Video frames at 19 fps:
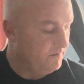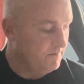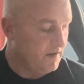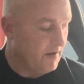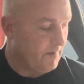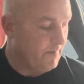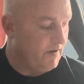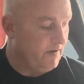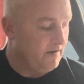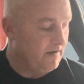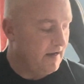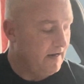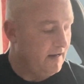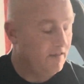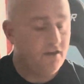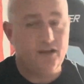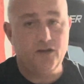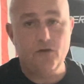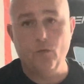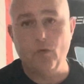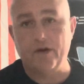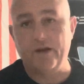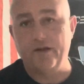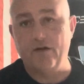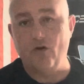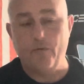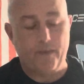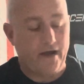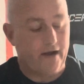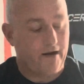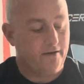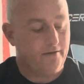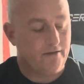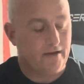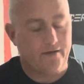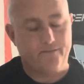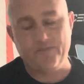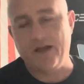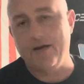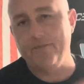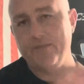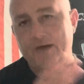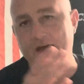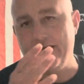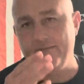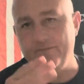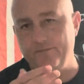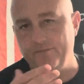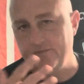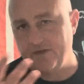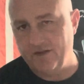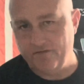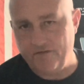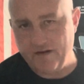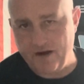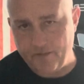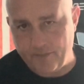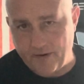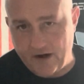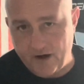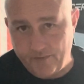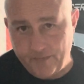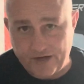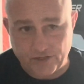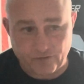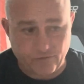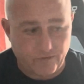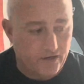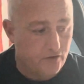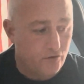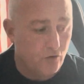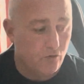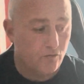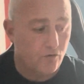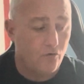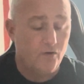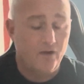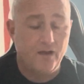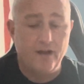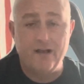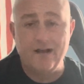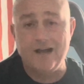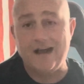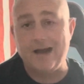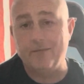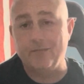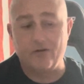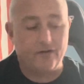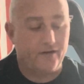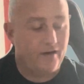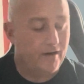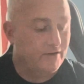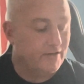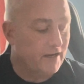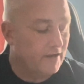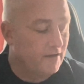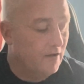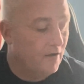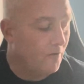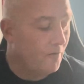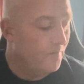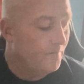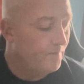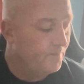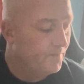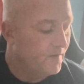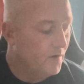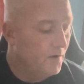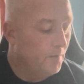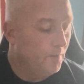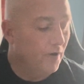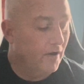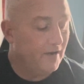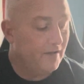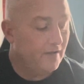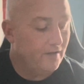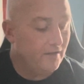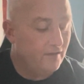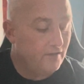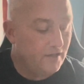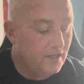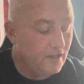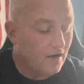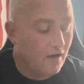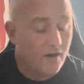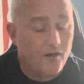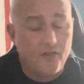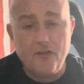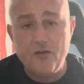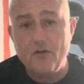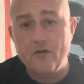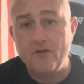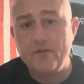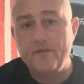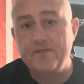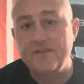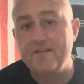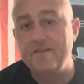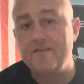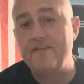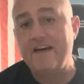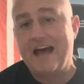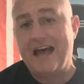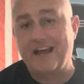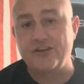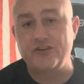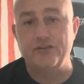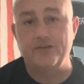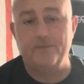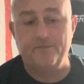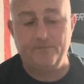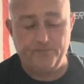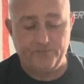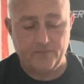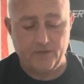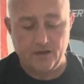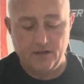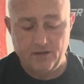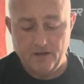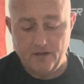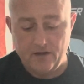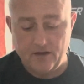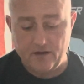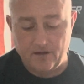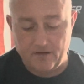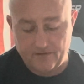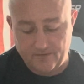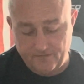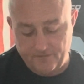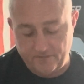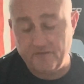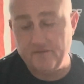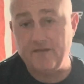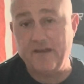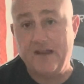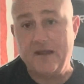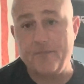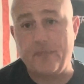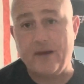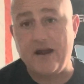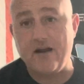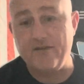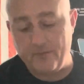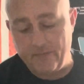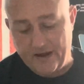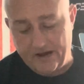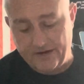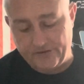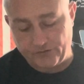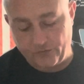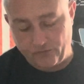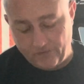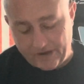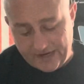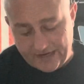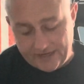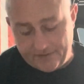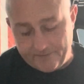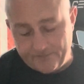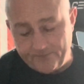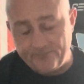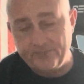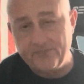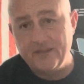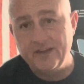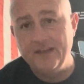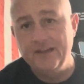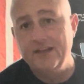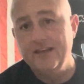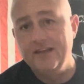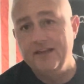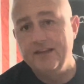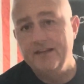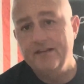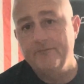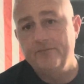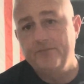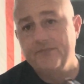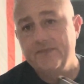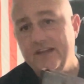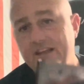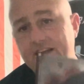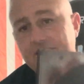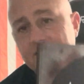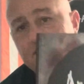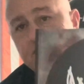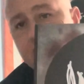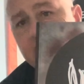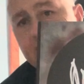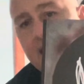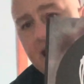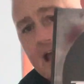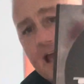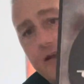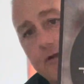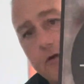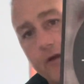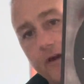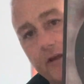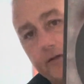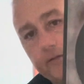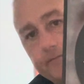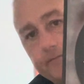mean, anything you want to know about it. I'm not a Vampire the Masquerade guru. I'm learning as I go. But the other faction of Vampire the Masquerade is the Anarch.